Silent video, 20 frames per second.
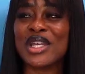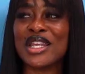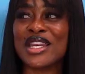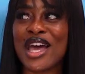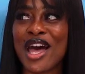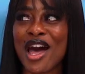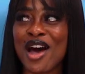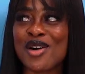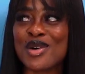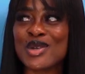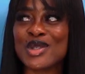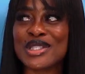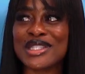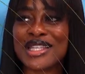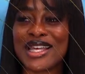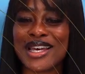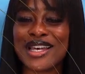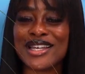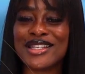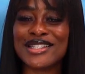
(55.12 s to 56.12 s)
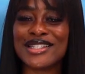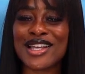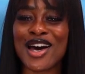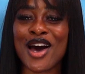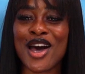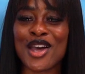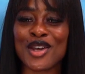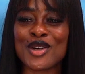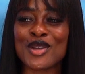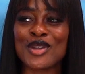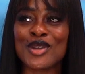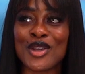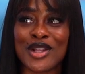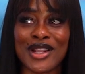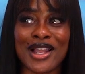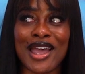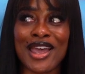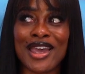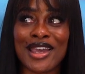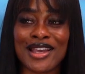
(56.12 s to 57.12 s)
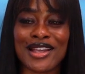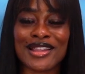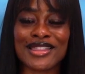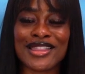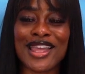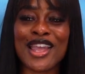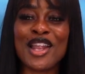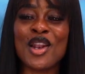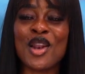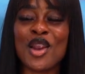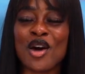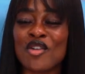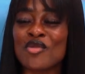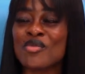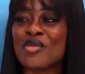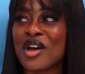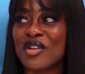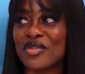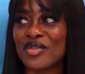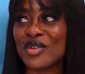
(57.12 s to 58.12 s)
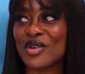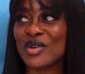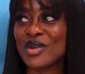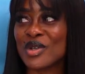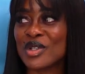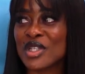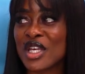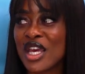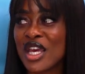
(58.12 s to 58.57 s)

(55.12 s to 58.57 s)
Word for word: in the house says I could, like they love my food.